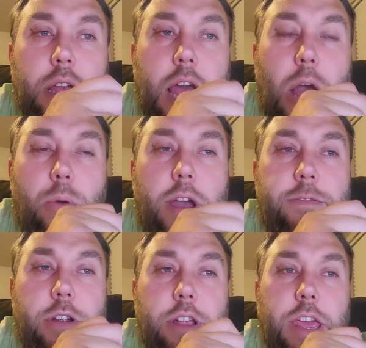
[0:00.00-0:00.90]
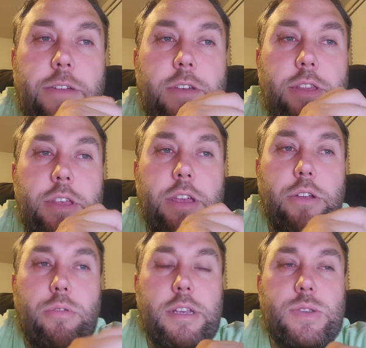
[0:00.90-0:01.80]
However, given the
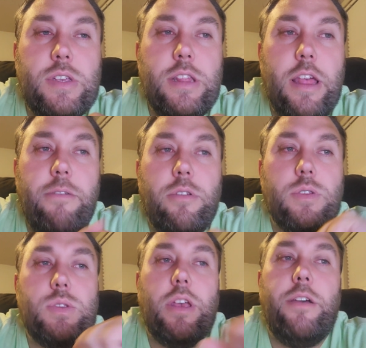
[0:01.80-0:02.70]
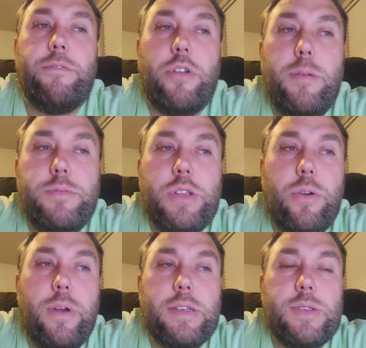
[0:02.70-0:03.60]
increasing levels of
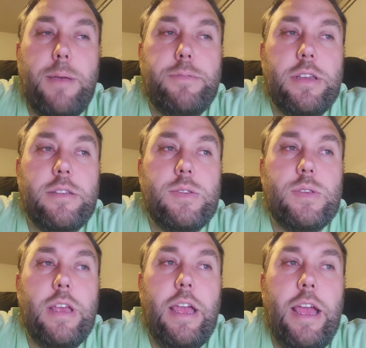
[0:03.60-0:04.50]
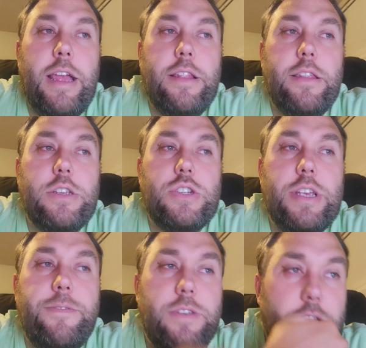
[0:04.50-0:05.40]
crypto acceptance and the
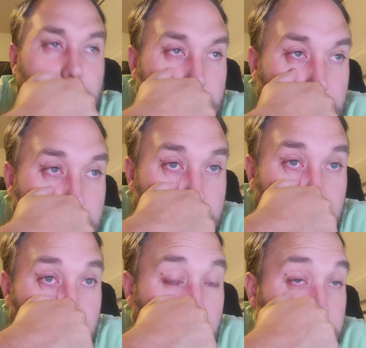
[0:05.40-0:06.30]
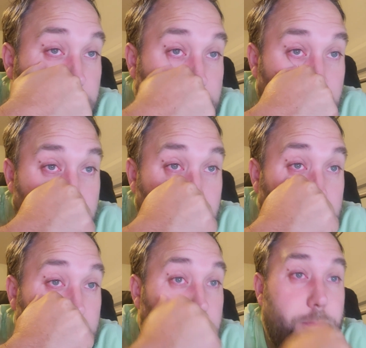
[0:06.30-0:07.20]
shift in public
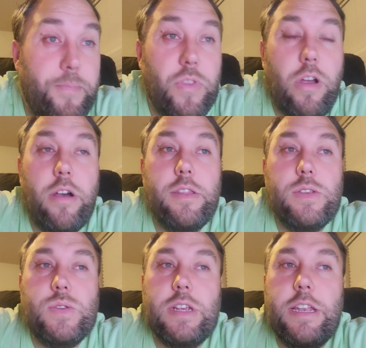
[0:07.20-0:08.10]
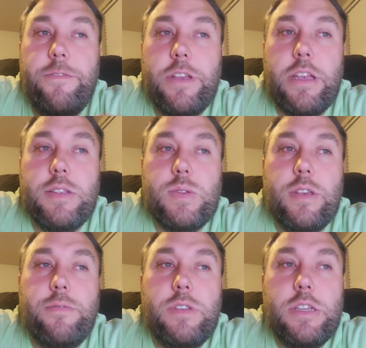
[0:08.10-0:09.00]
opinion on the significance
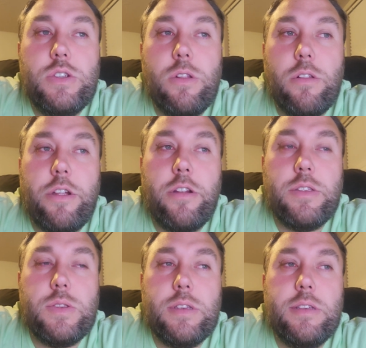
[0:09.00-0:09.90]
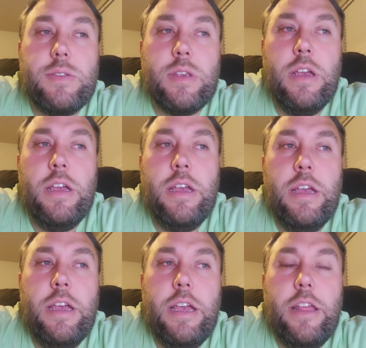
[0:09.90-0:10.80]
of digital currencies
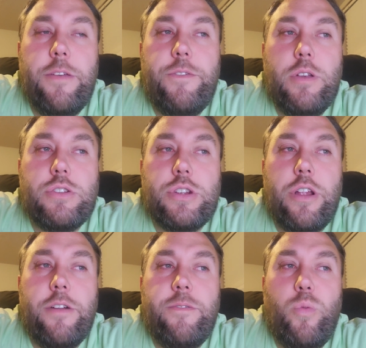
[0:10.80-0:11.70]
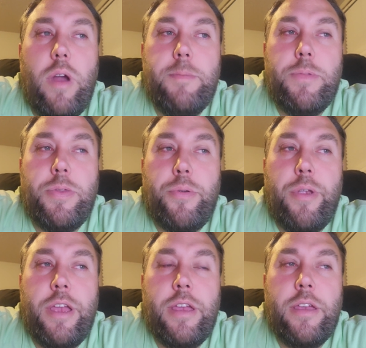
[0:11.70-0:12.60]
and the future of
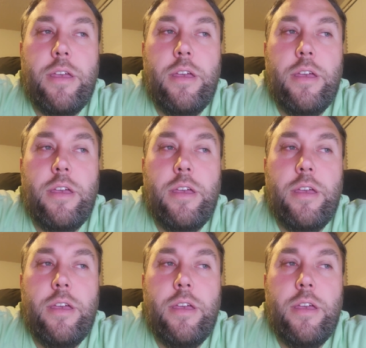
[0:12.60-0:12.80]
Web3,